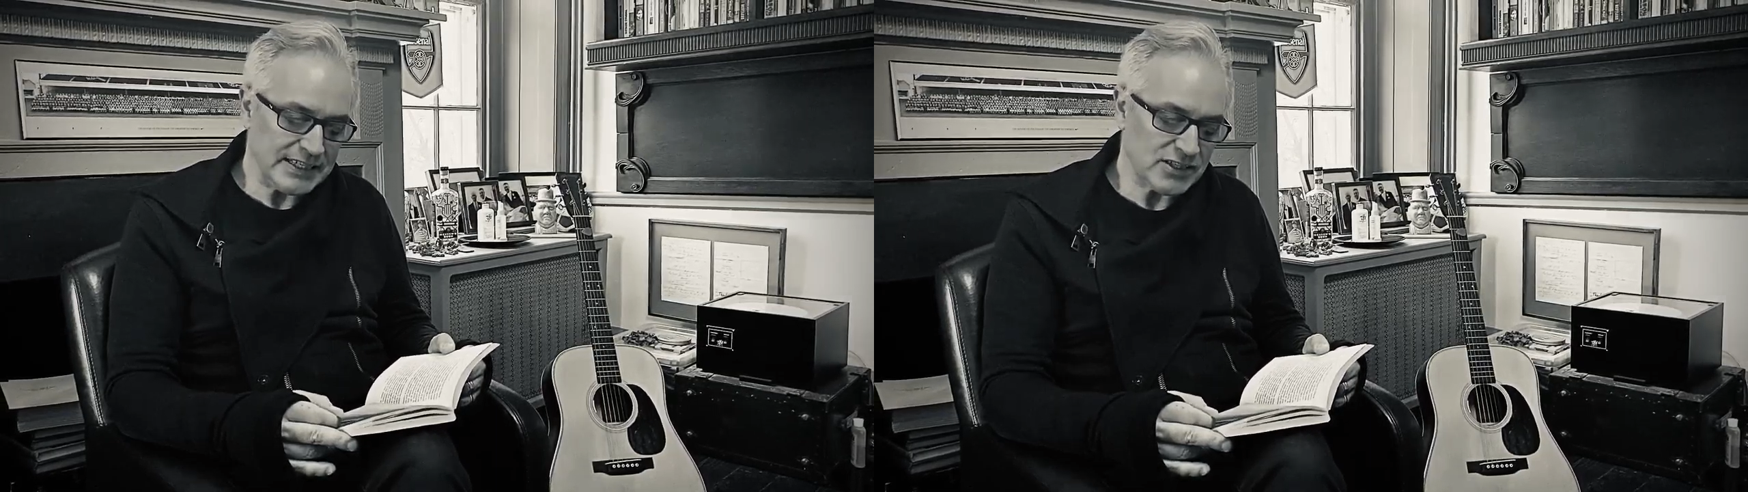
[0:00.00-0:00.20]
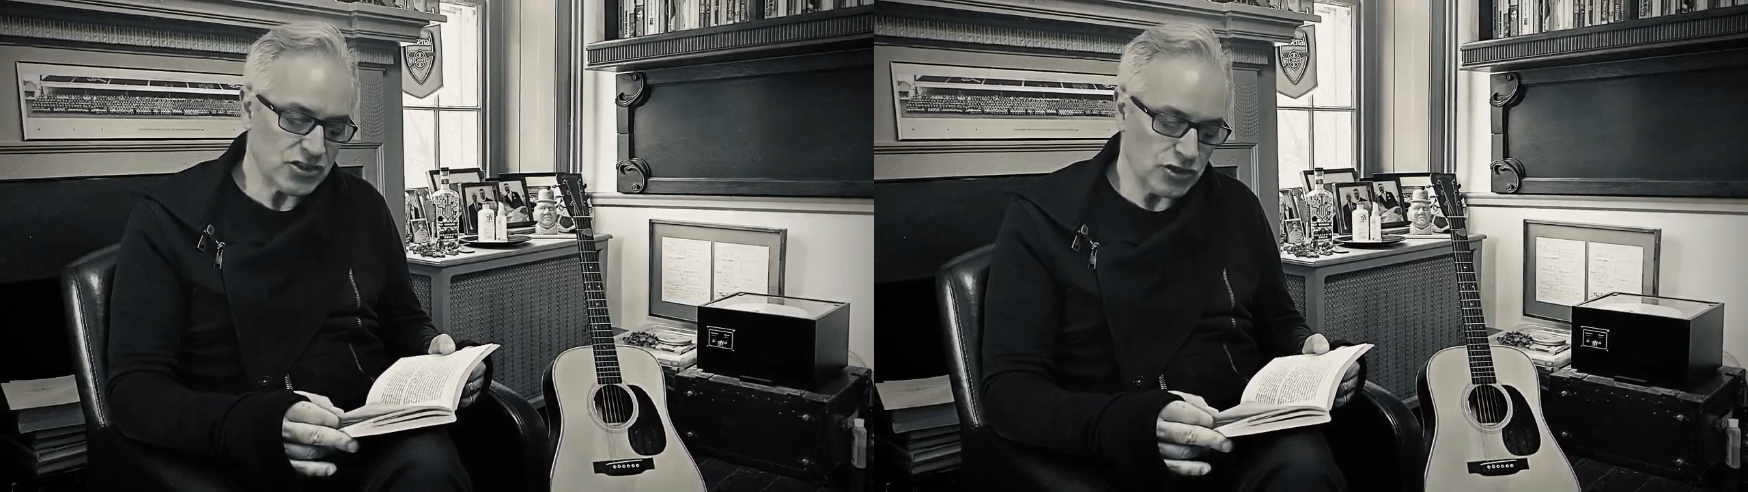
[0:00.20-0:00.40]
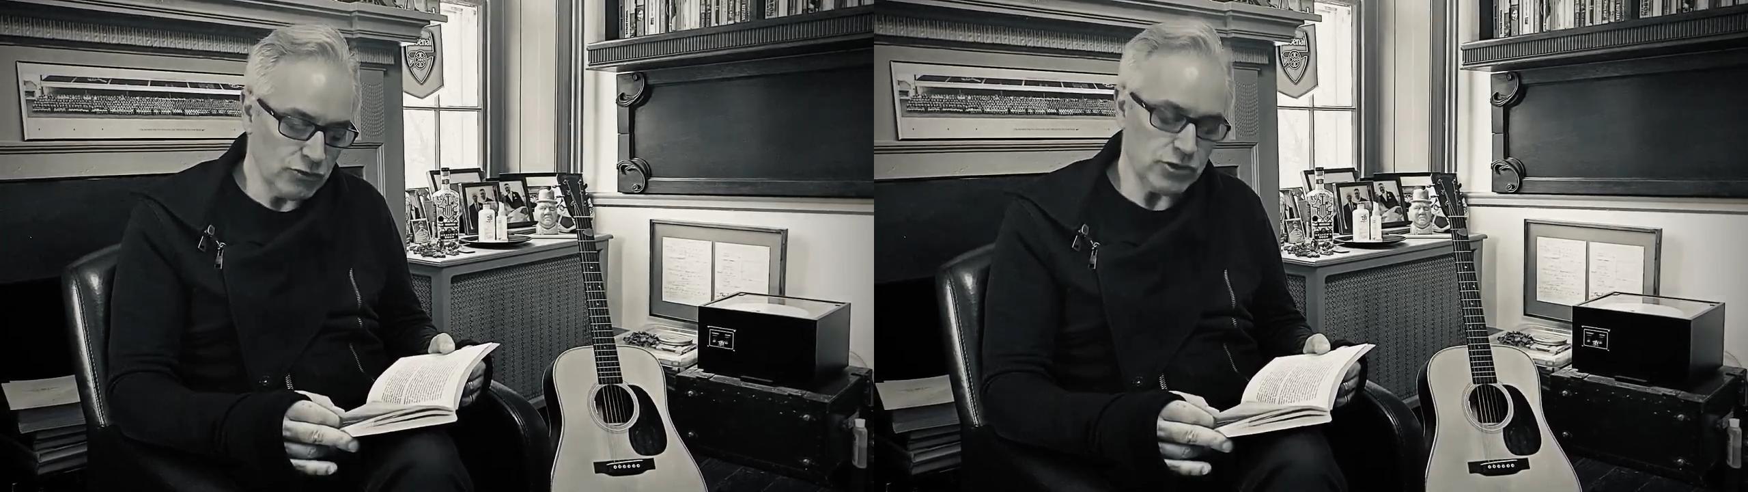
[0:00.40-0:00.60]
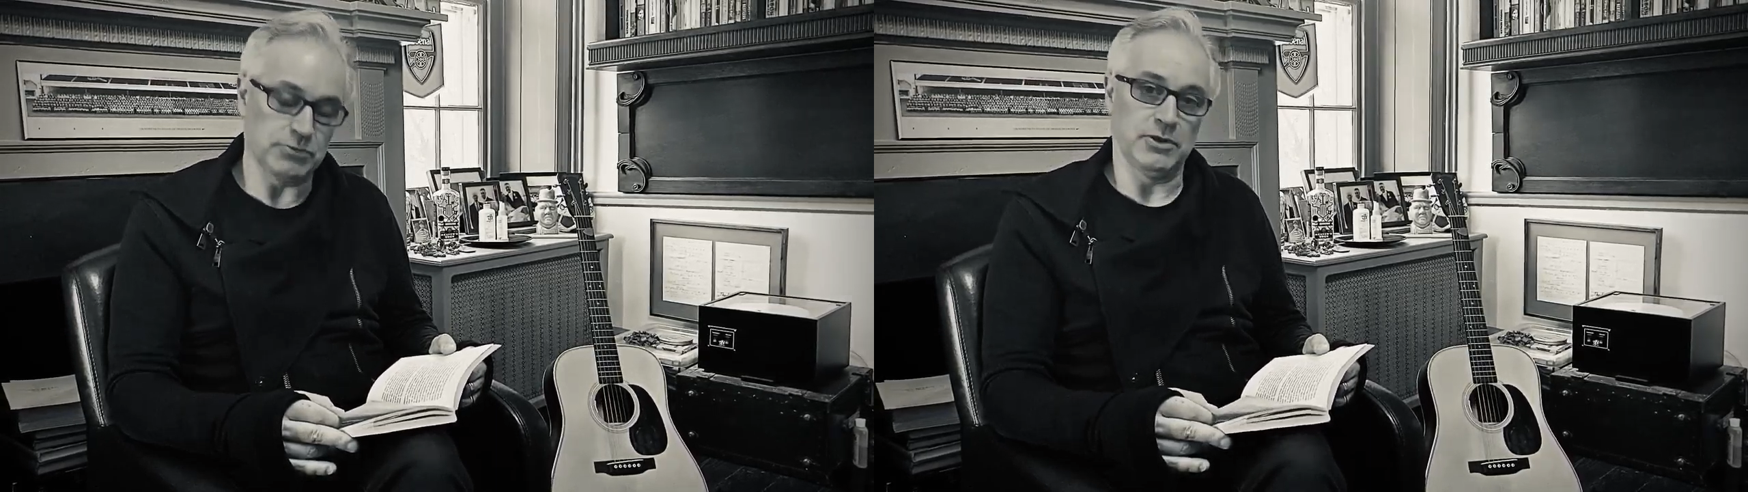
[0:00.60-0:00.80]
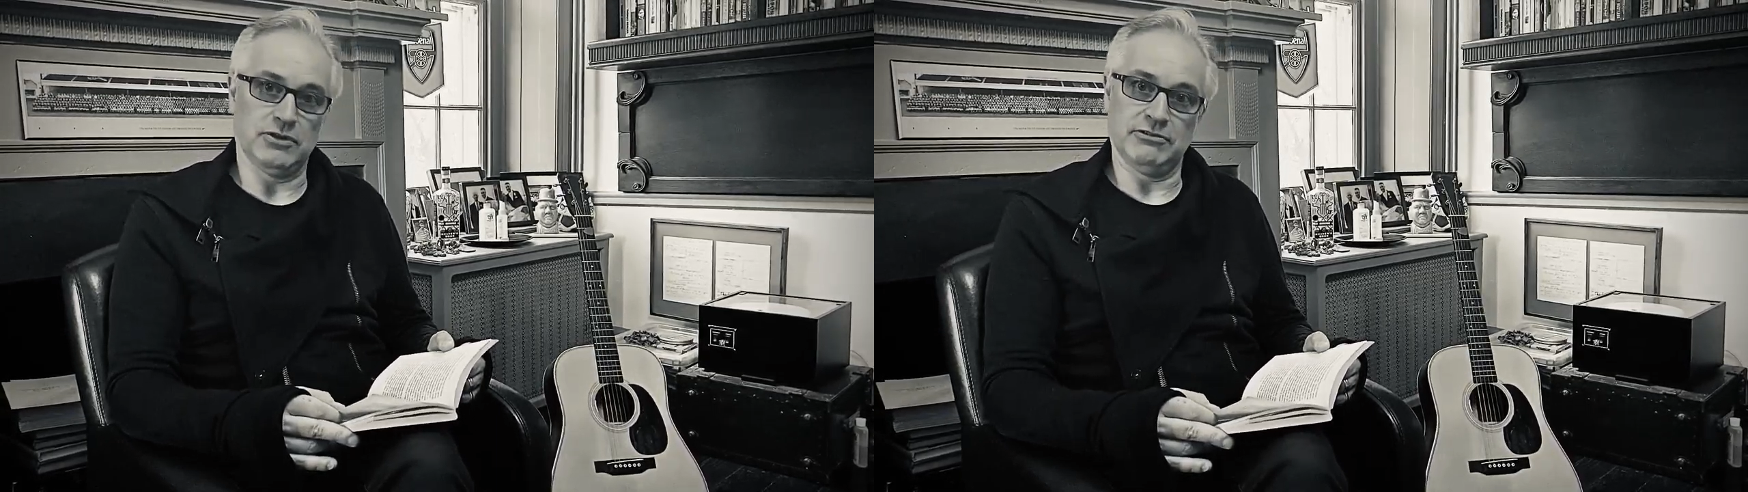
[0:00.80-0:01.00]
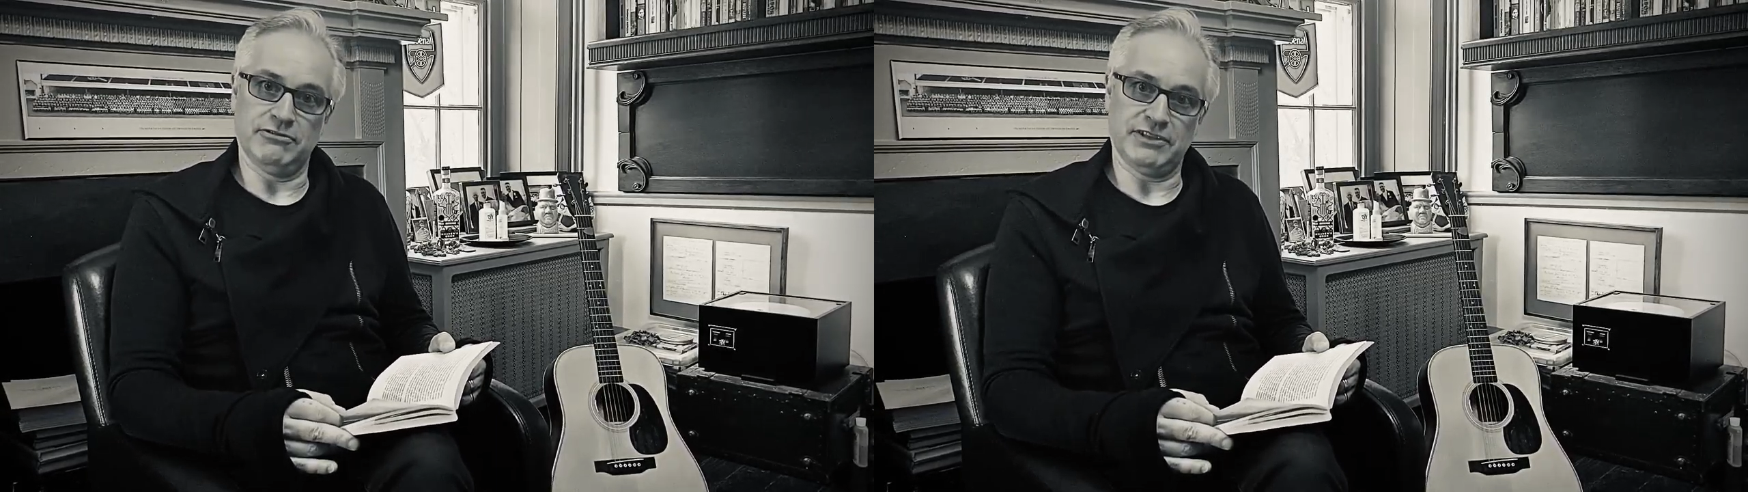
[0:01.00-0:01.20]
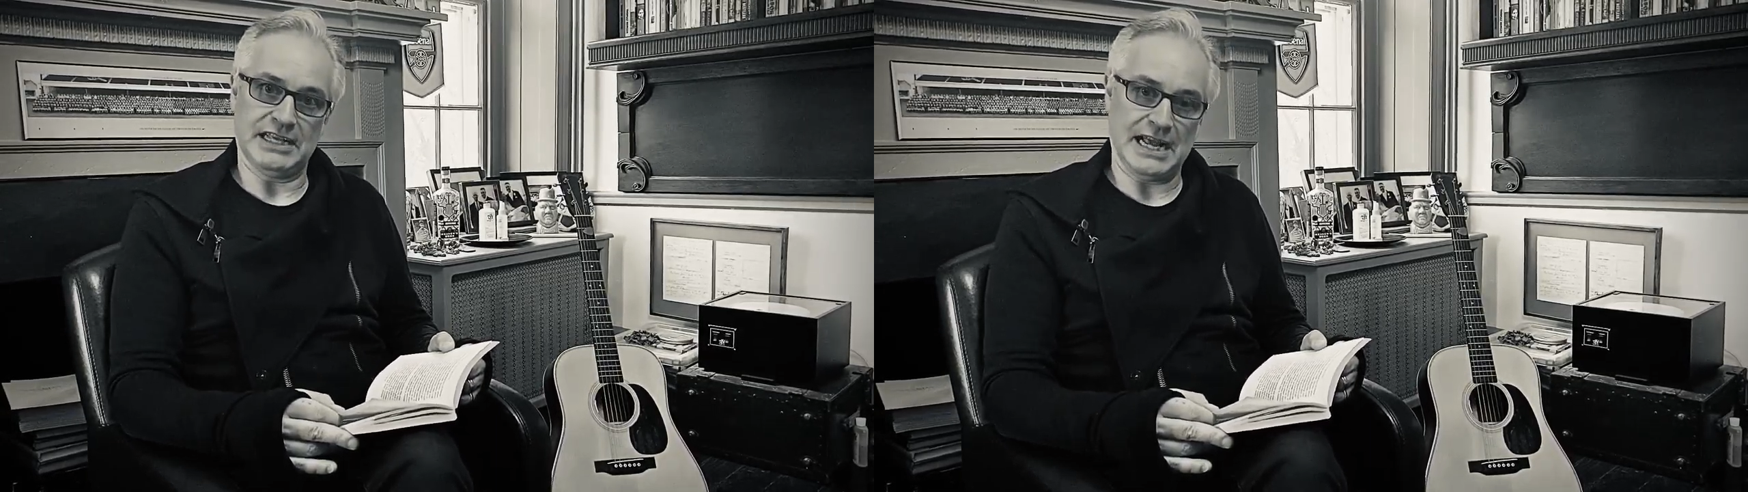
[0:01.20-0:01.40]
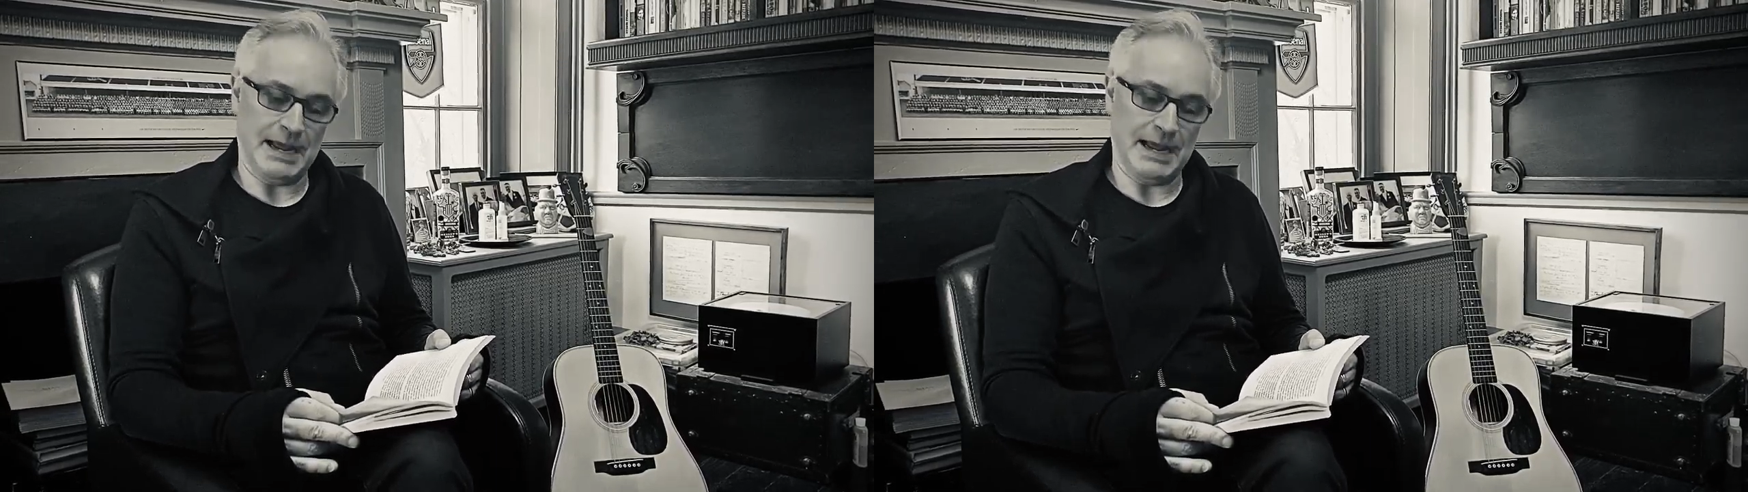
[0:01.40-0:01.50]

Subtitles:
suitable for the